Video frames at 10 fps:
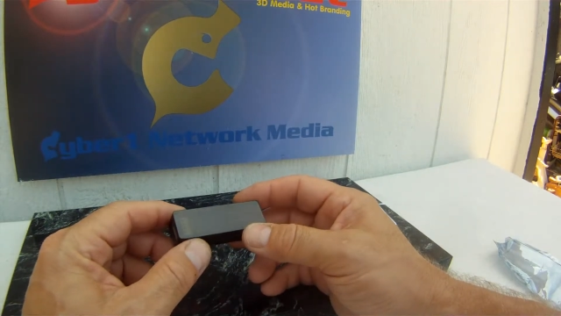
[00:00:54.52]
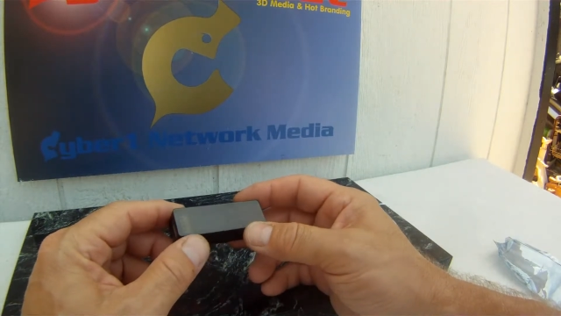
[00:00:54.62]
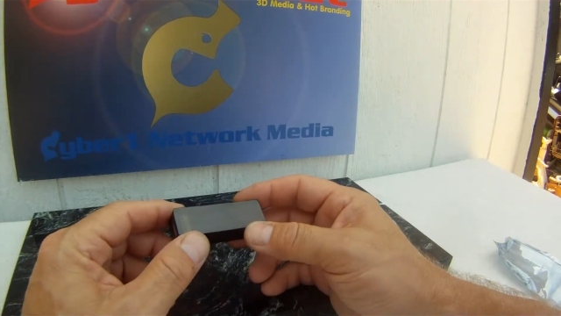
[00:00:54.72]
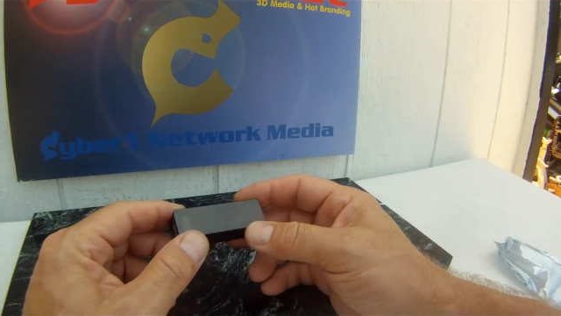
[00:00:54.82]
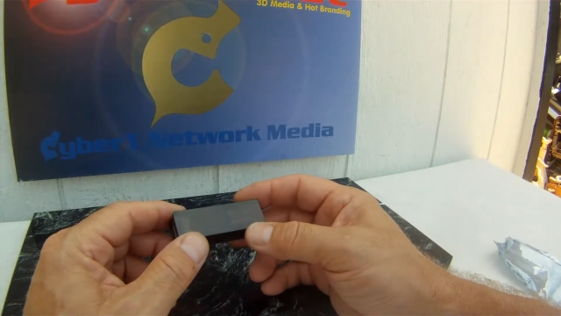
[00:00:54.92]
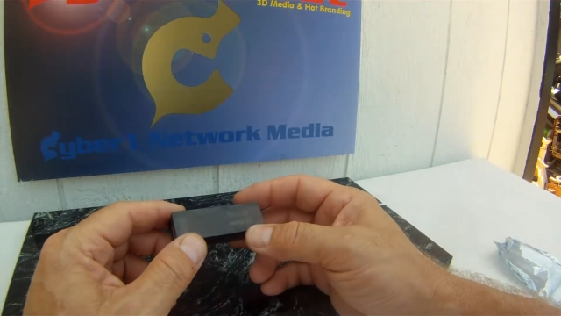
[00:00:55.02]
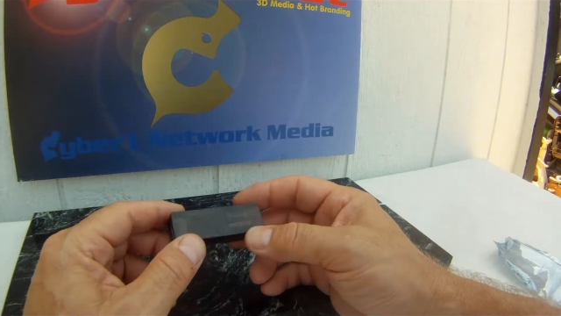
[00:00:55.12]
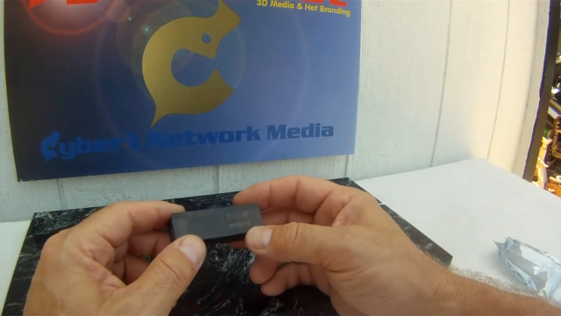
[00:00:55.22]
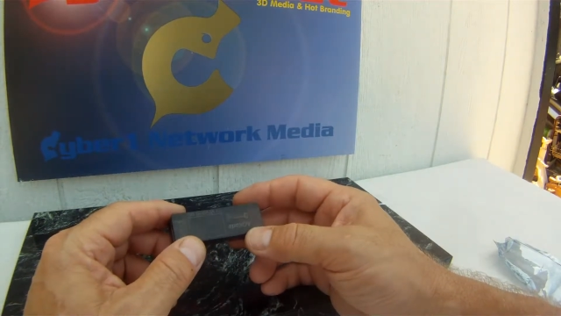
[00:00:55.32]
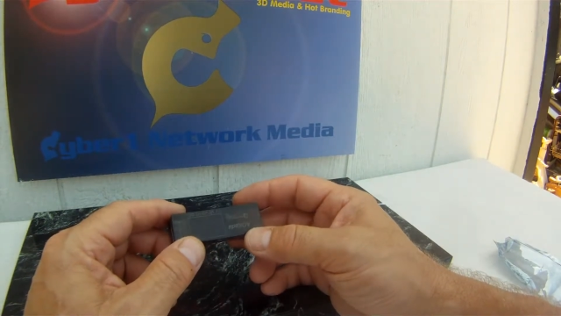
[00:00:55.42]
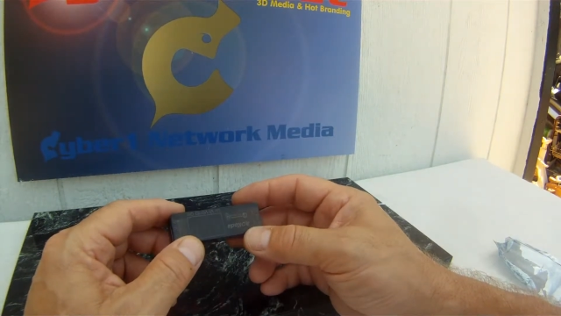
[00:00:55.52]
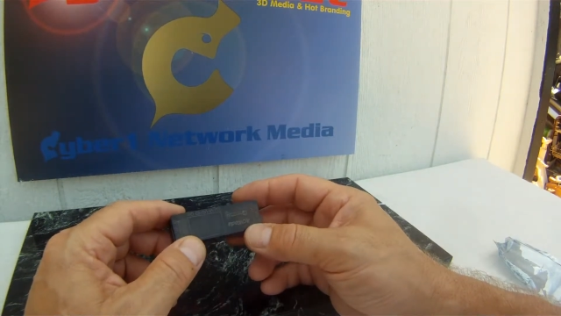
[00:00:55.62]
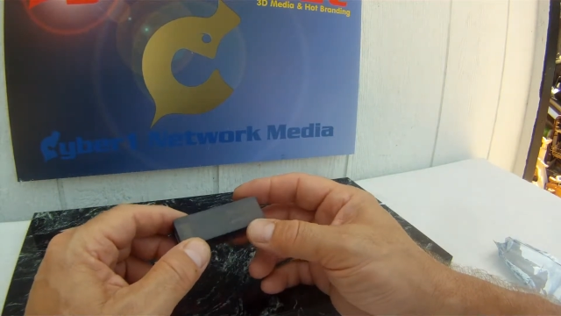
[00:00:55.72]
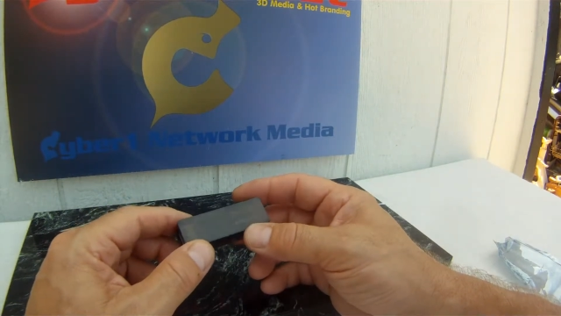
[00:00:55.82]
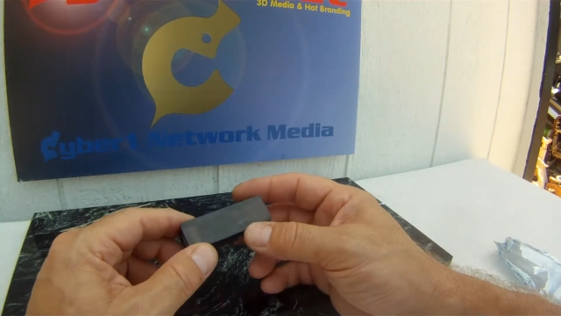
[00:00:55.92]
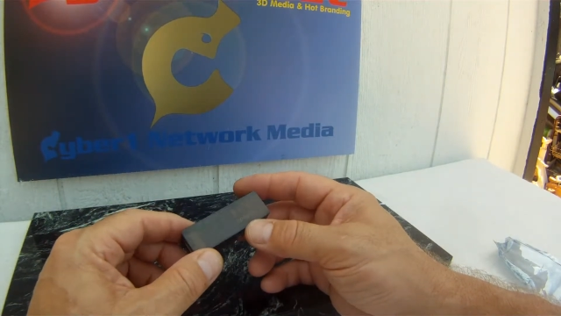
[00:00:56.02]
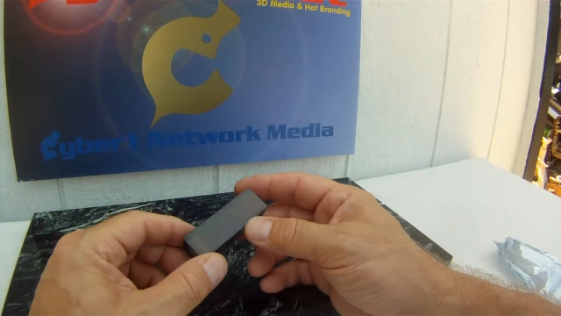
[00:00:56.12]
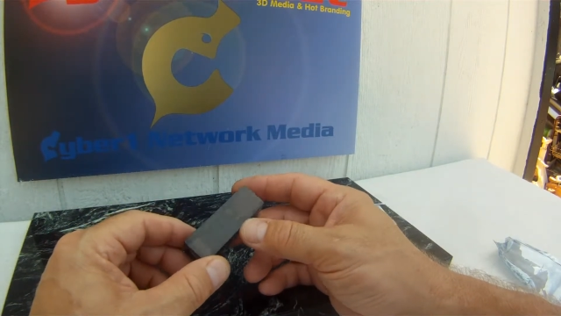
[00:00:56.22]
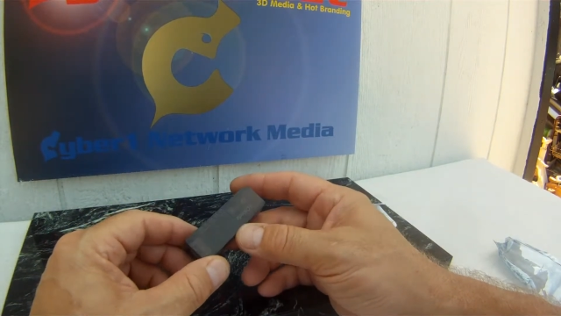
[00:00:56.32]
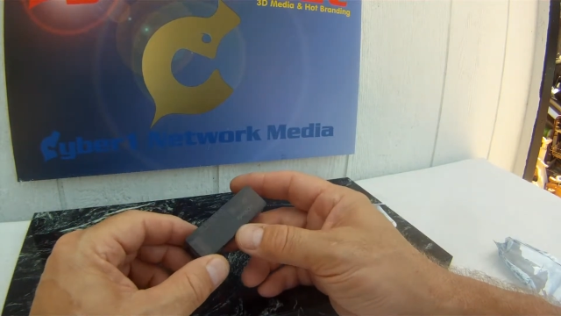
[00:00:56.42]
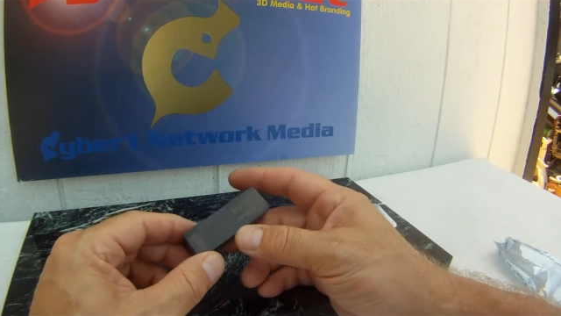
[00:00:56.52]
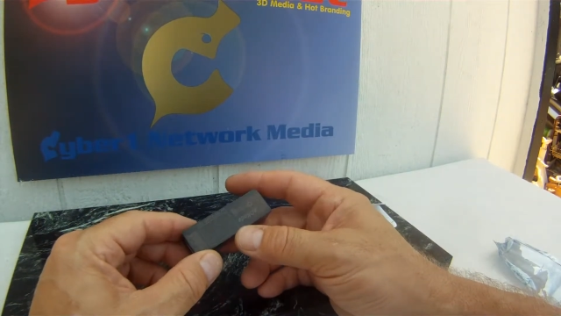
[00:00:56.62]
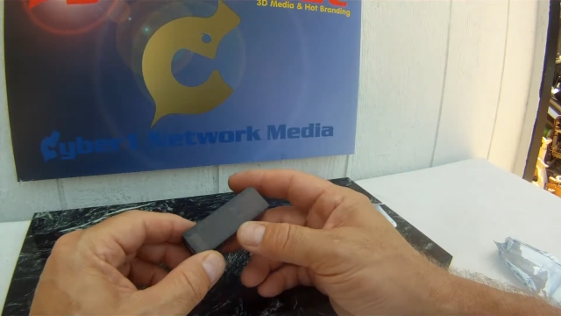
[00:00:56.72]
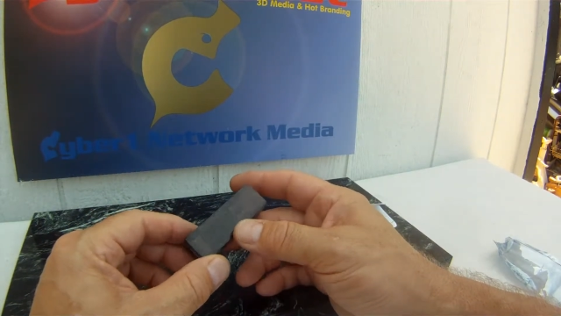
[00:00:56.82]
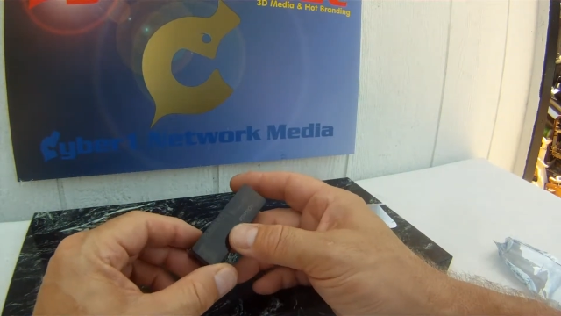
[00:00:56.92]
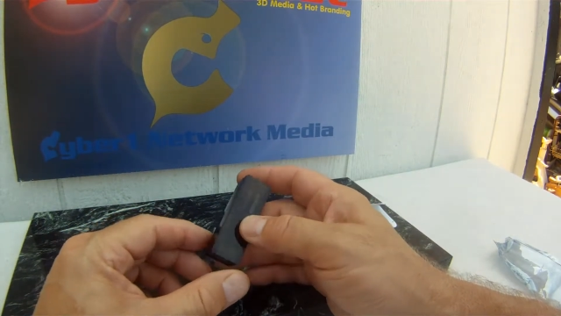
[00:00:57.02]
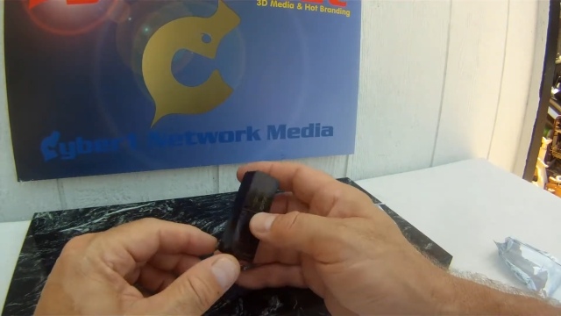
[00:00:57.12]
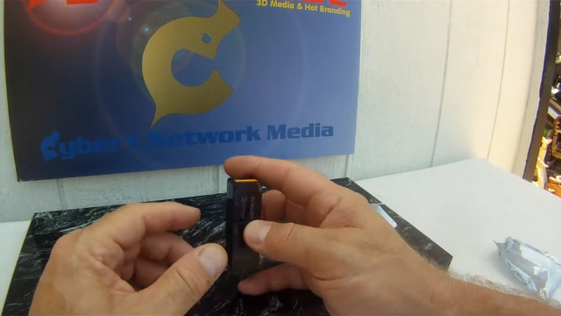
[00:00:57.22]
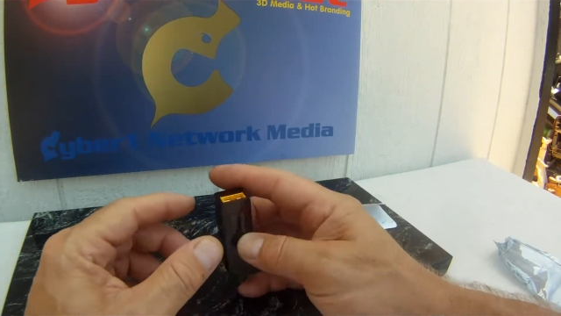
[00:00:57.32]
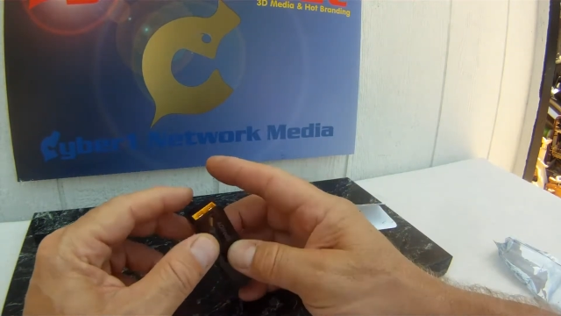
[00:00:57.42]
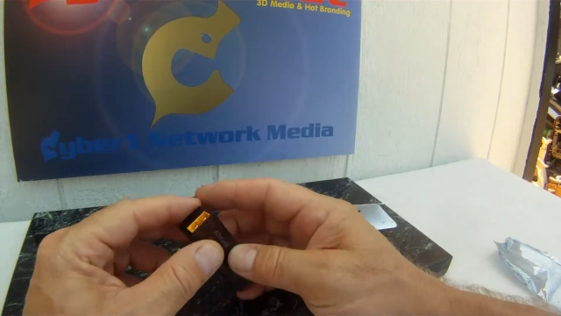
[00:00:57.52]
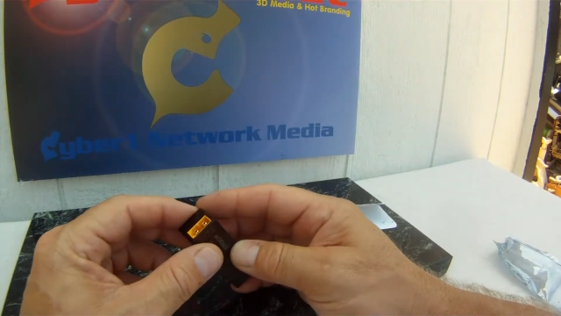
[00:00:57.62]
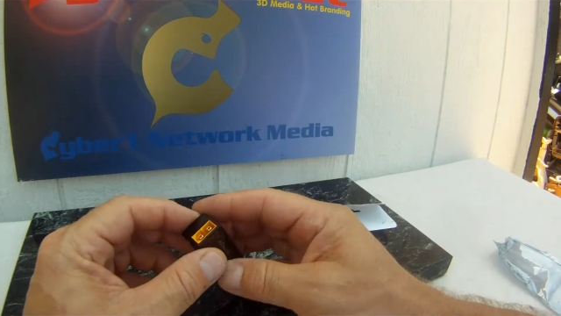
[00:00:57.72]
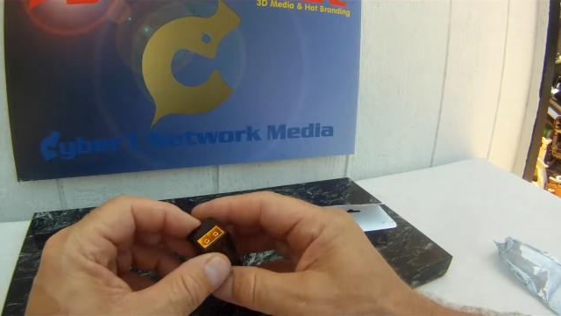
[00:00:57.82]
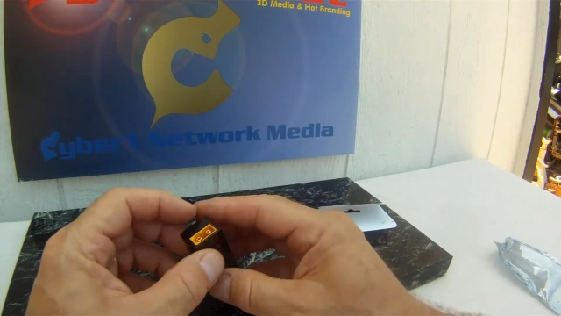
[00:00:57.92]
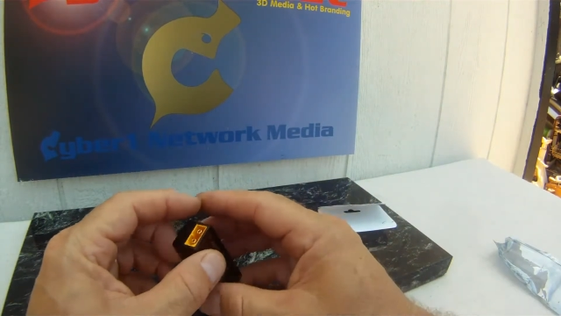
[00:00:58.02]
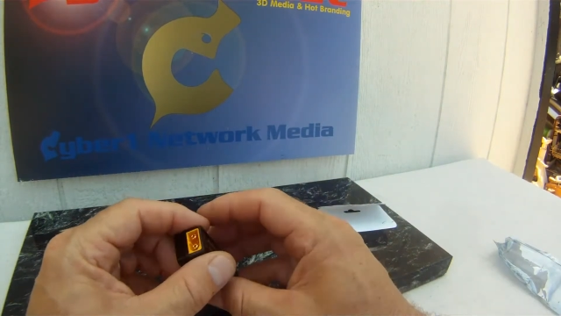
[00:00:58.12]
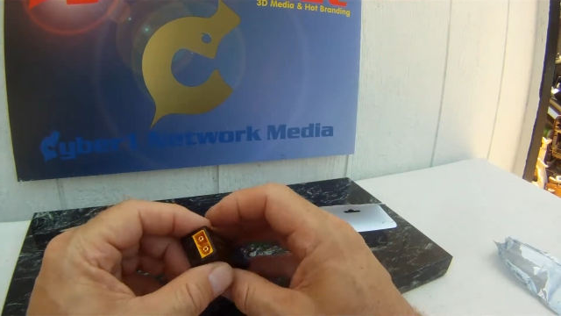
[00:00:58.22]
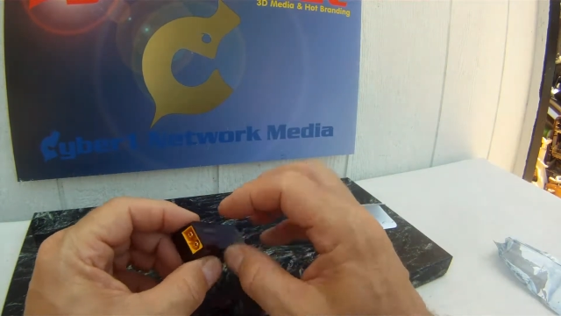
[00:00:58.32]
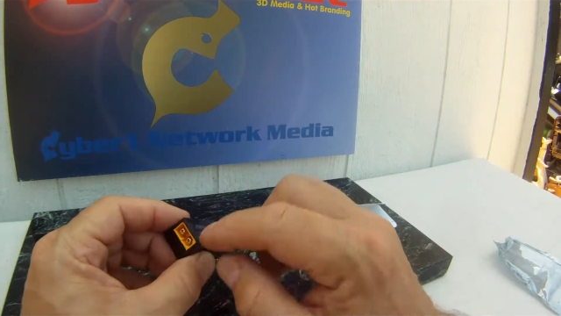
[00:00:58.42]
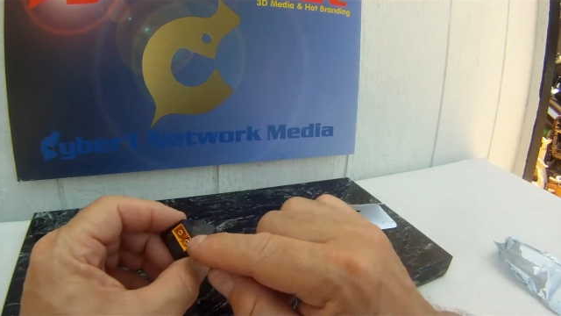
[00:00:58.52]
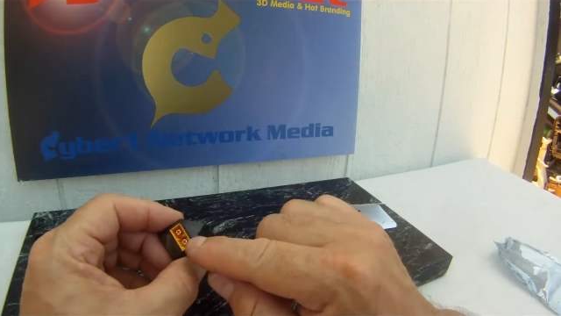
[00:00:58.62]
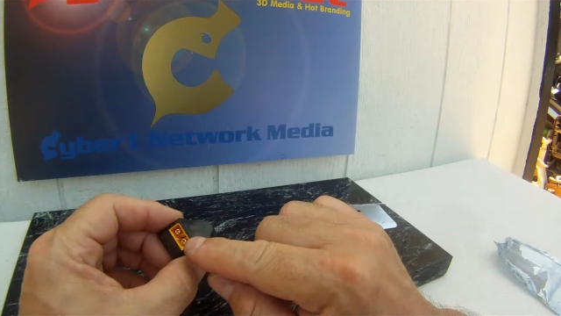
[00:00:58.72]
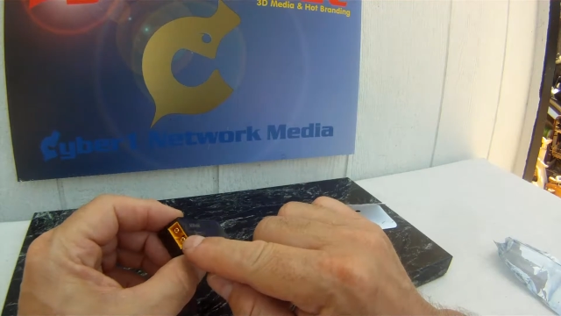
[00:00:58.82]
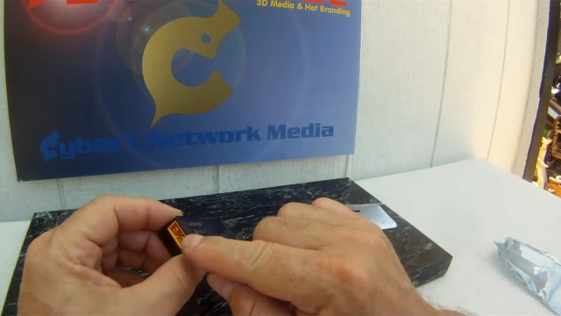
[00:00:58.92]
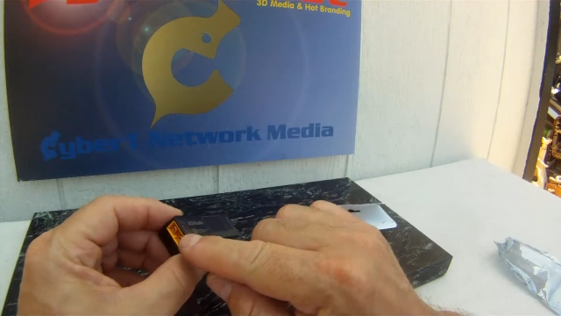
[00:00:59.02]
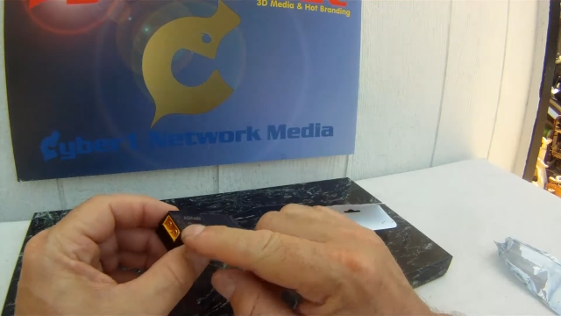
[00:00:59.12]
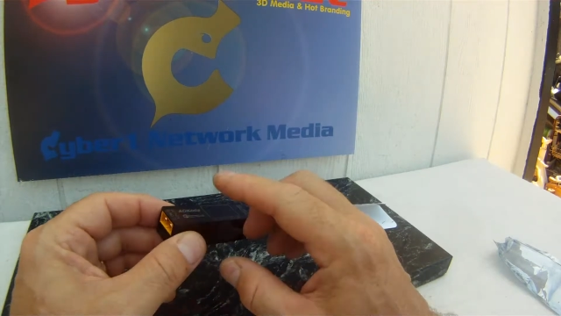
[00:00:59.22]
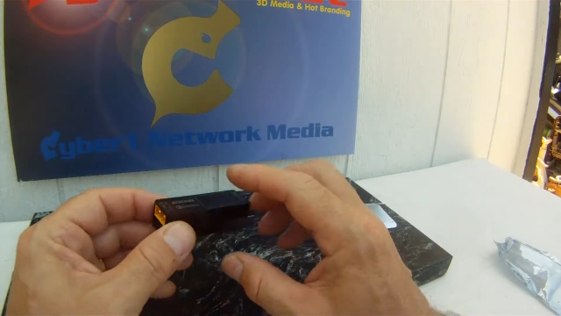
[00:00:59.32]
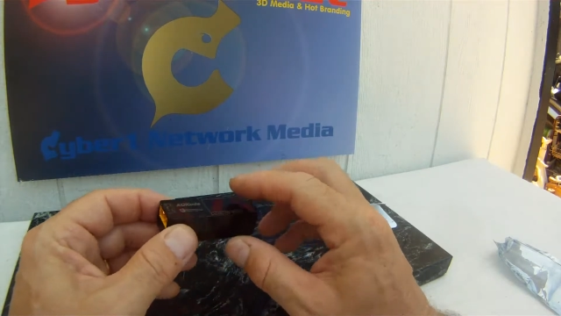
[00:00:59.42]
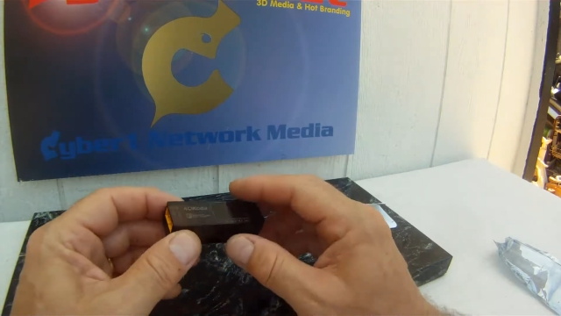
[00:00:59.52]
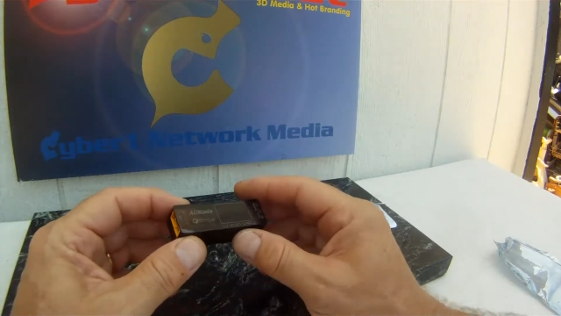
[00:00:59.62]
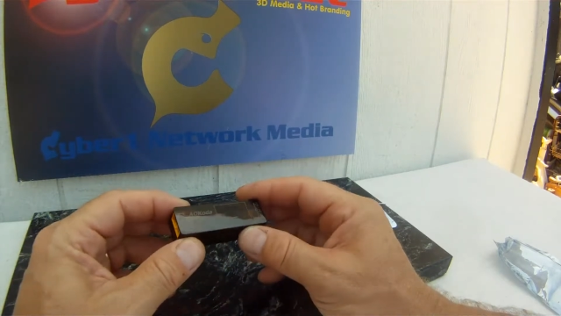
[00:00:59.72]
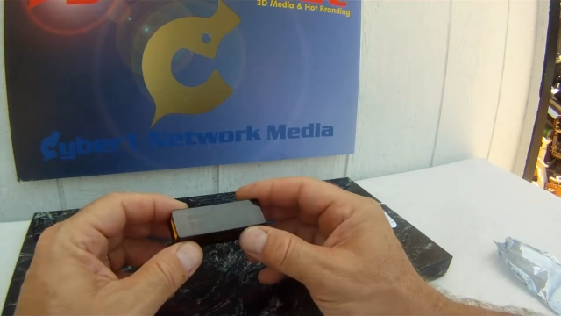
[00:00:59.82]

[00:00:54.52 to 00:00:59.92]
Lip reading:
[unreadable: no face in view]